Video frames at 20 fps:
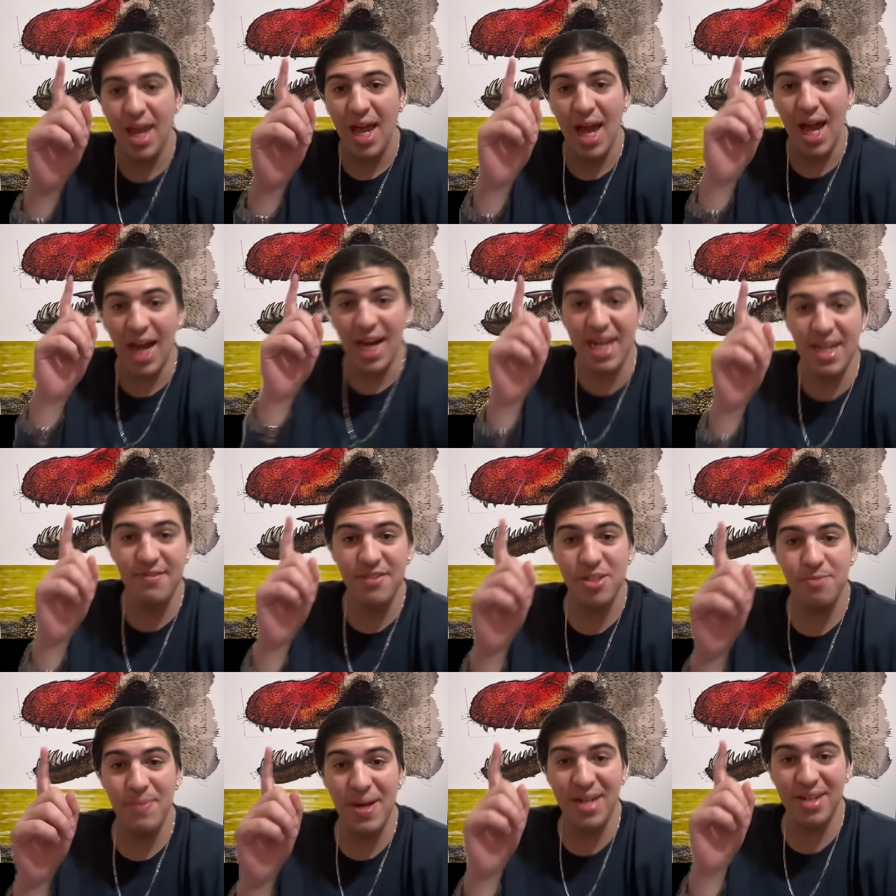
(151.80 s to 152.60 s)
I have
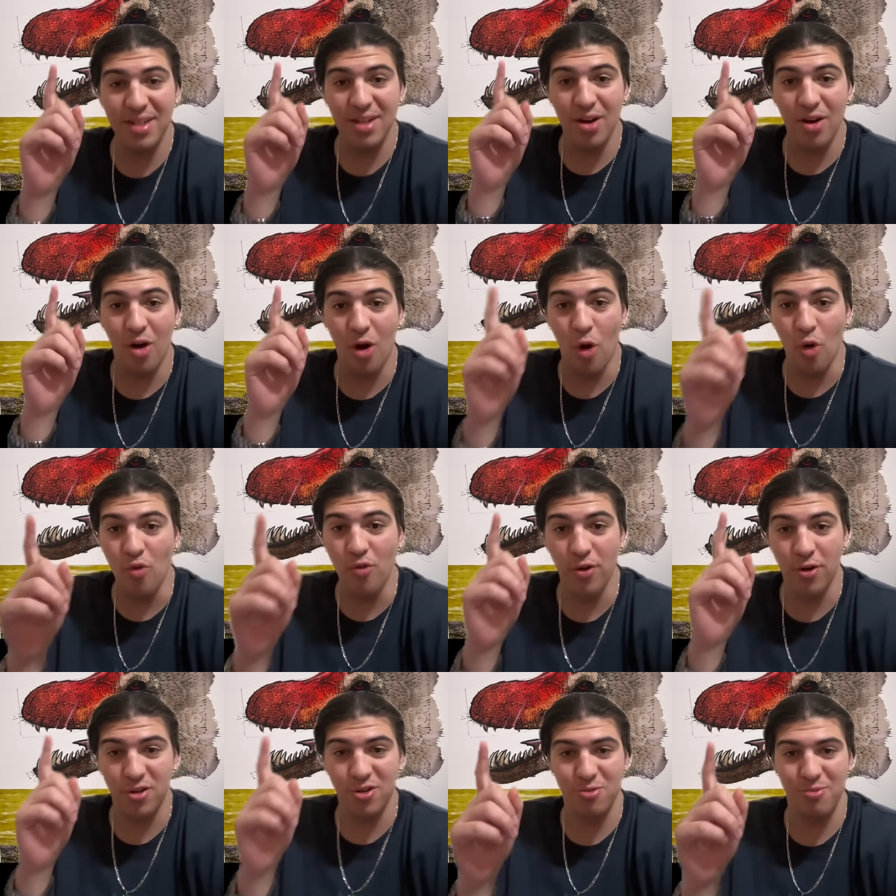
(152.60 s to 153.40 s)
spent
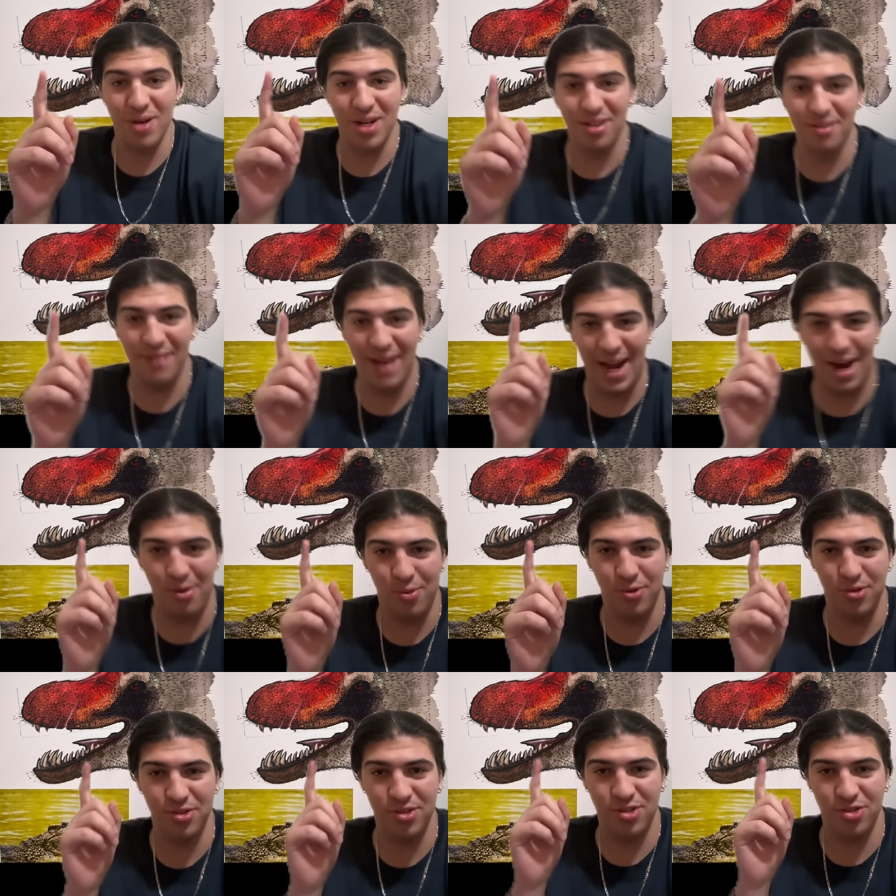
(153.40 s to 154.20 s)
over 12
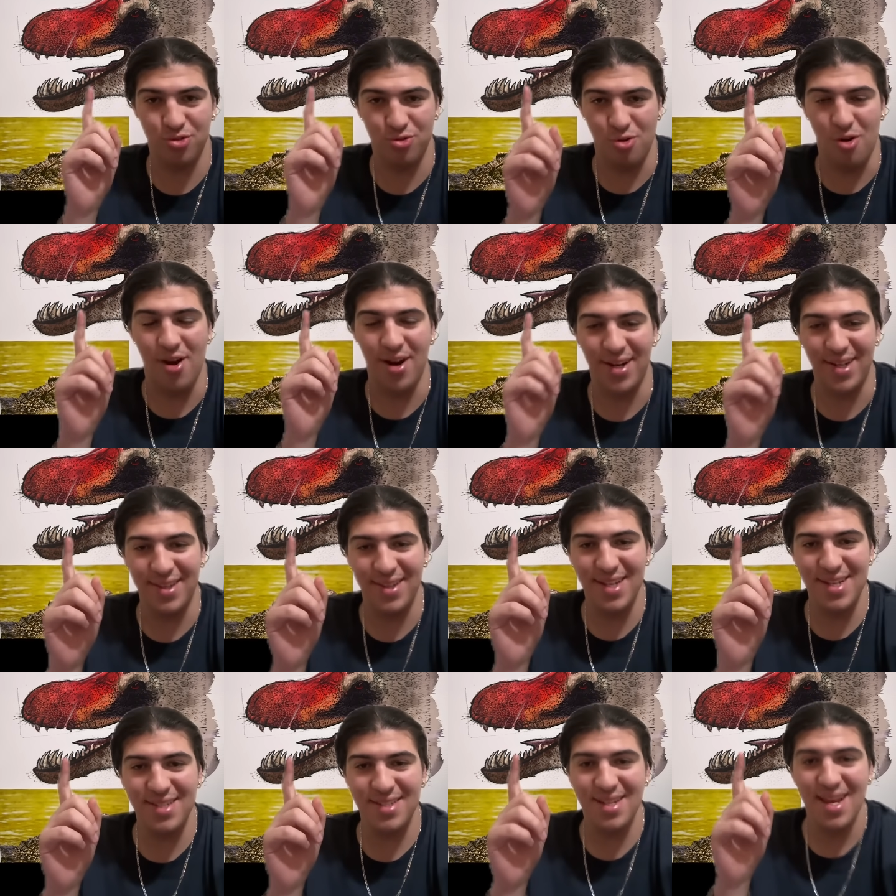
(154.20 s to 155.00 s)
hours drawing
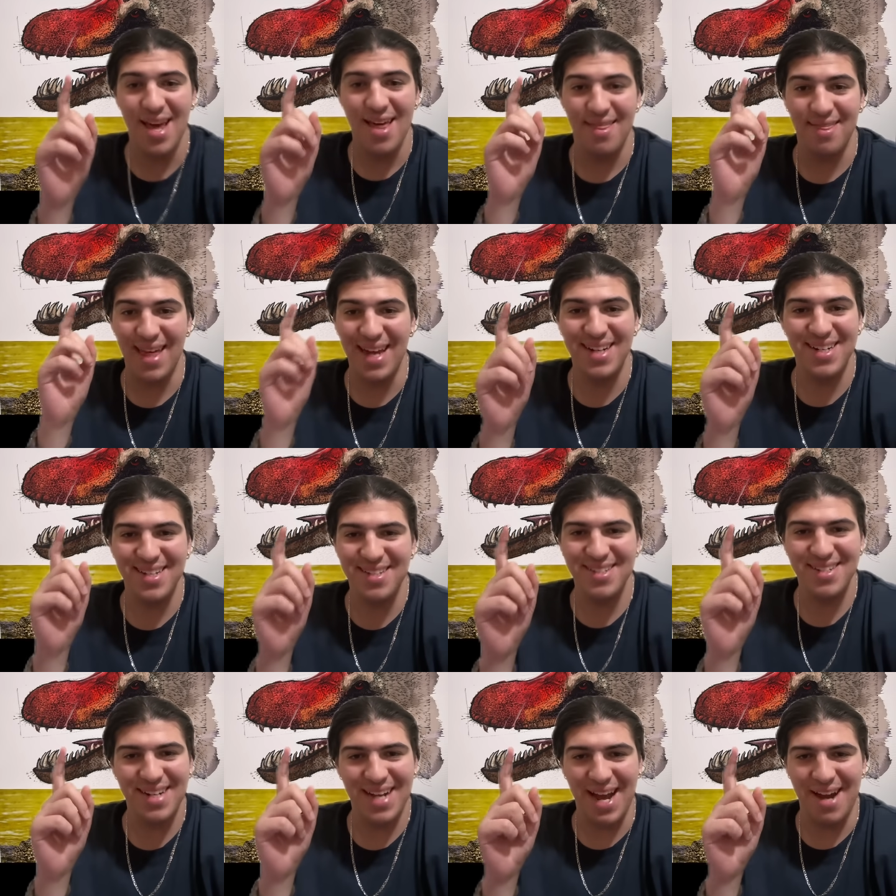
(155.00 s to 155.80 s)
this. That
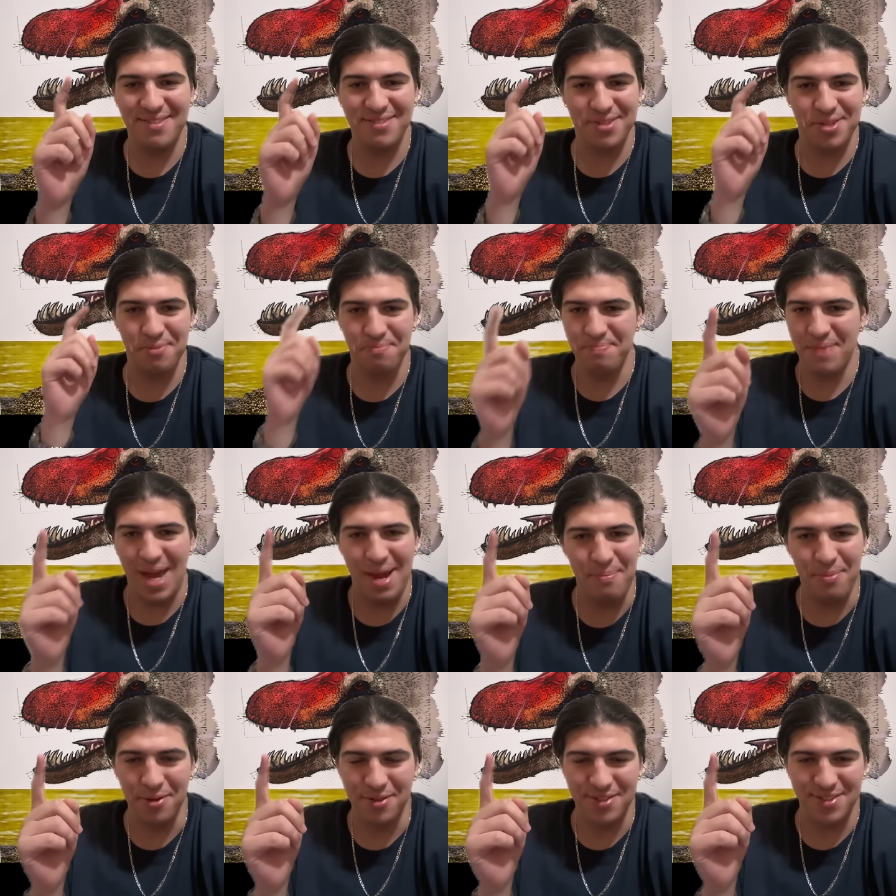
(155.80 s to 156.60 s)
doesn't count the
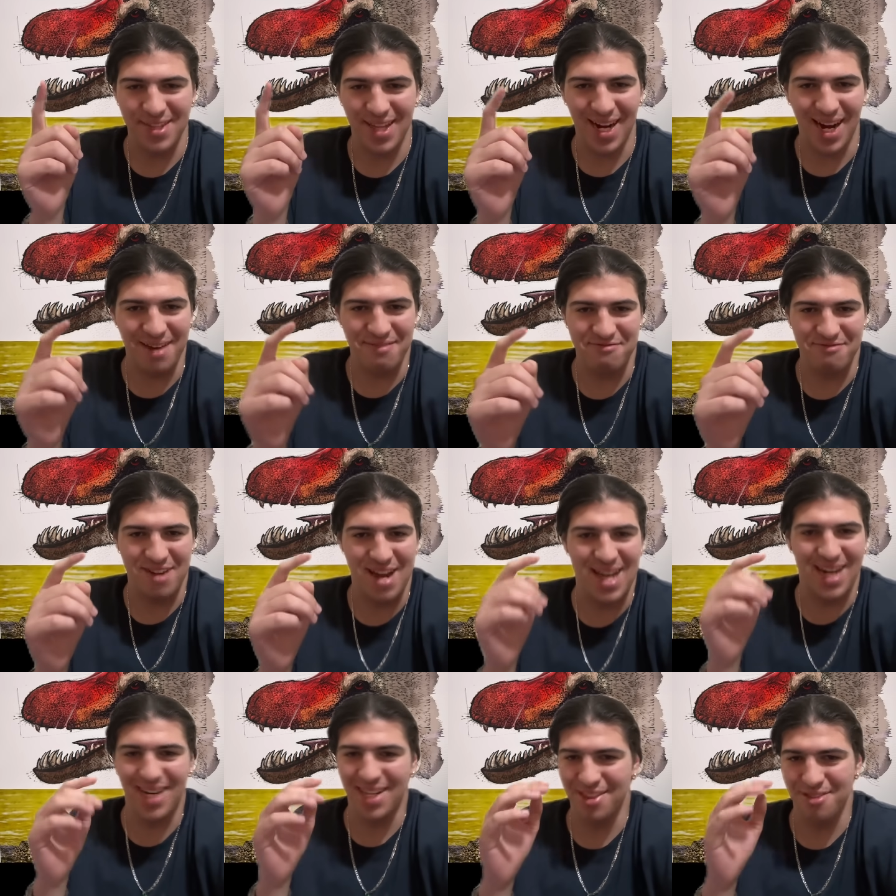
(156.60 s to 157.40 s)
papers that I've
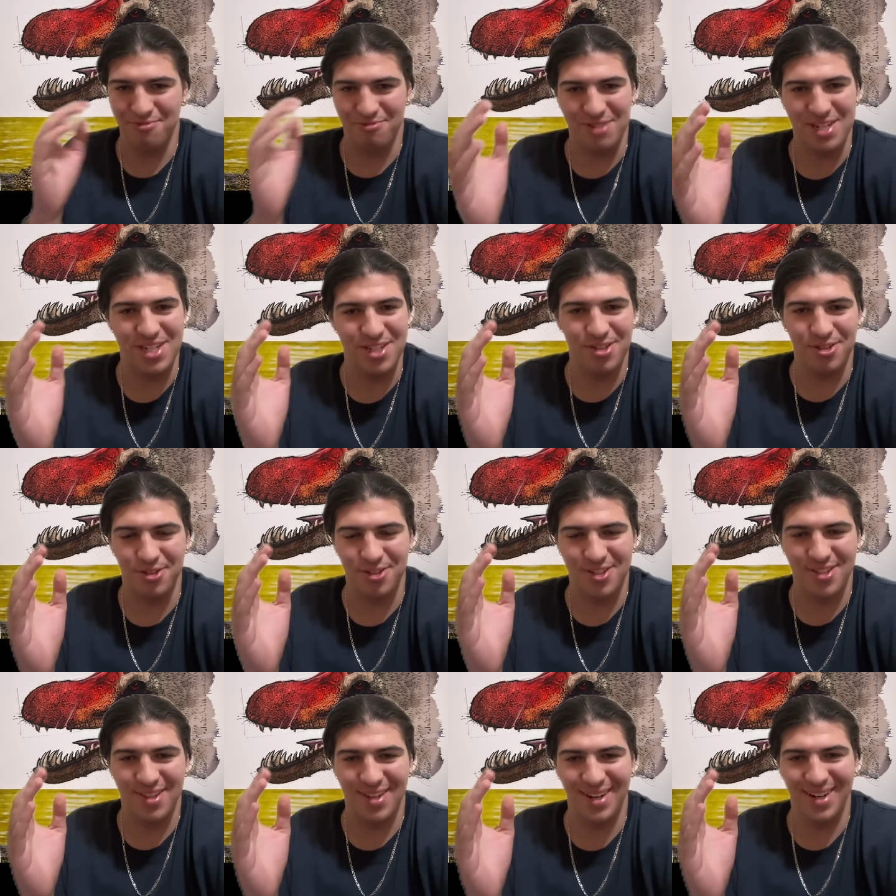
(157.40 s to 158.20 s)
read, the
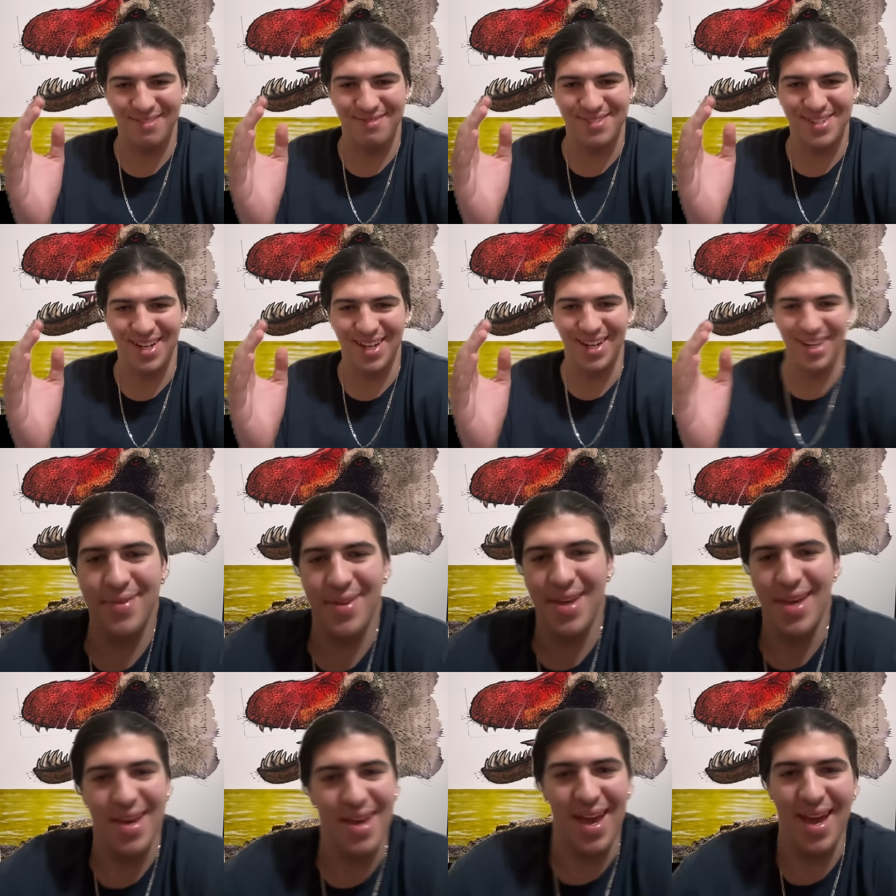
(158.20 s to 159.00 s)
research that I've done,
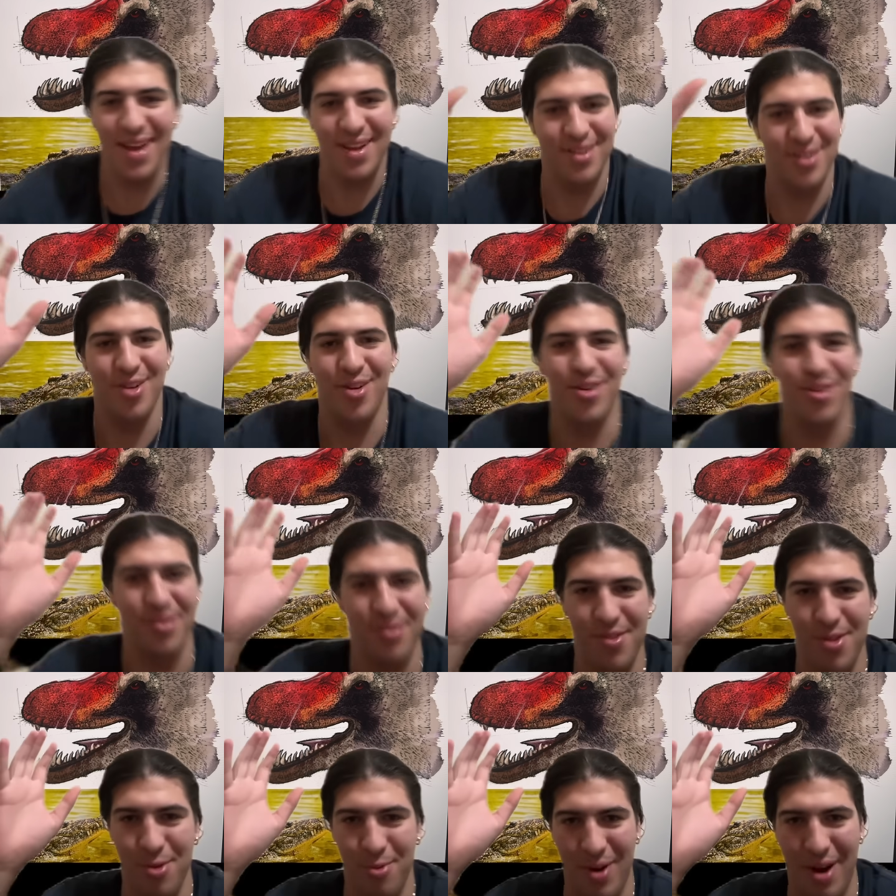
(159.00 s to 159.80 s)
and all
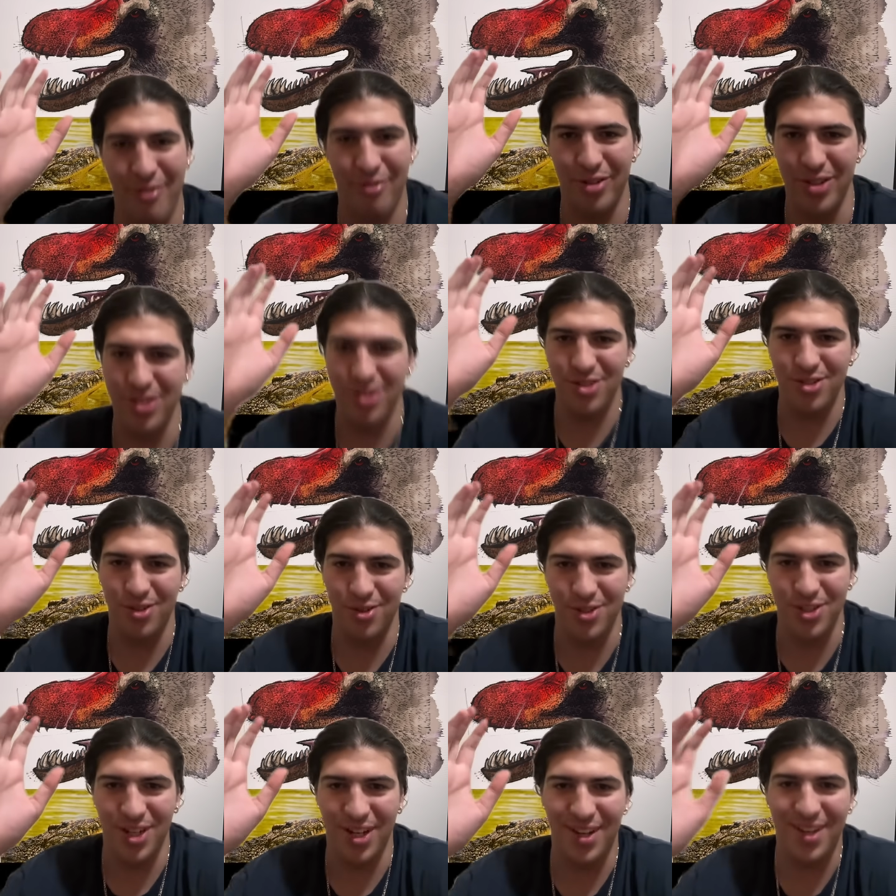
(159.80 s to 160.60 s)
of the reference
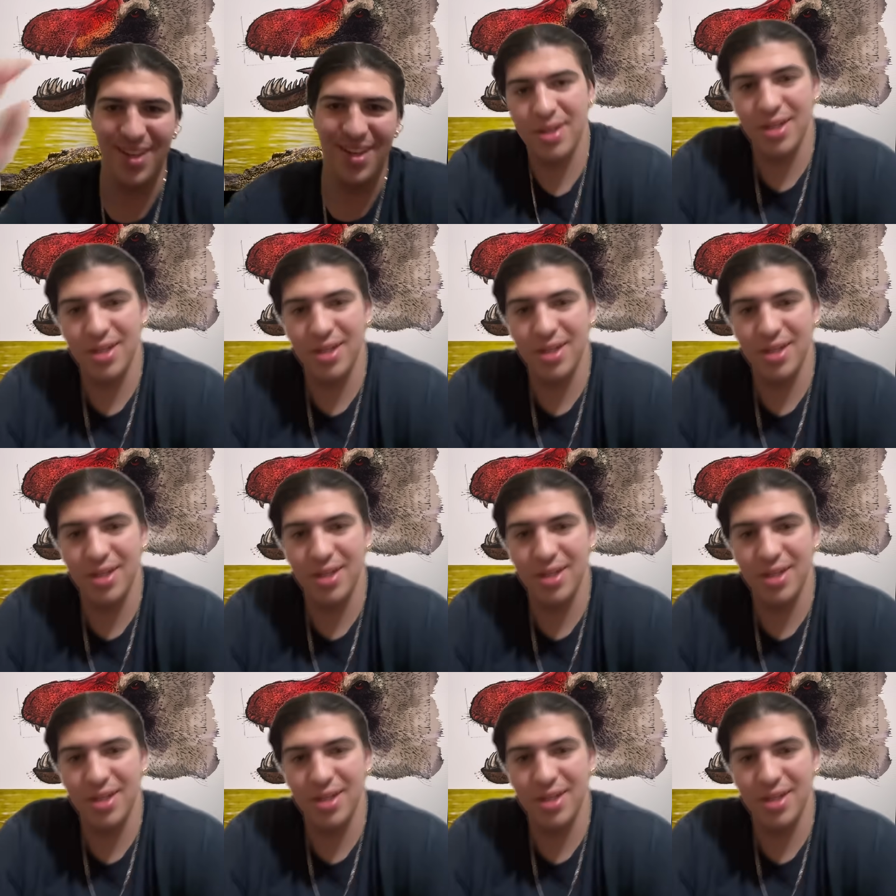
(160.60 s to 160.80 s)
searching.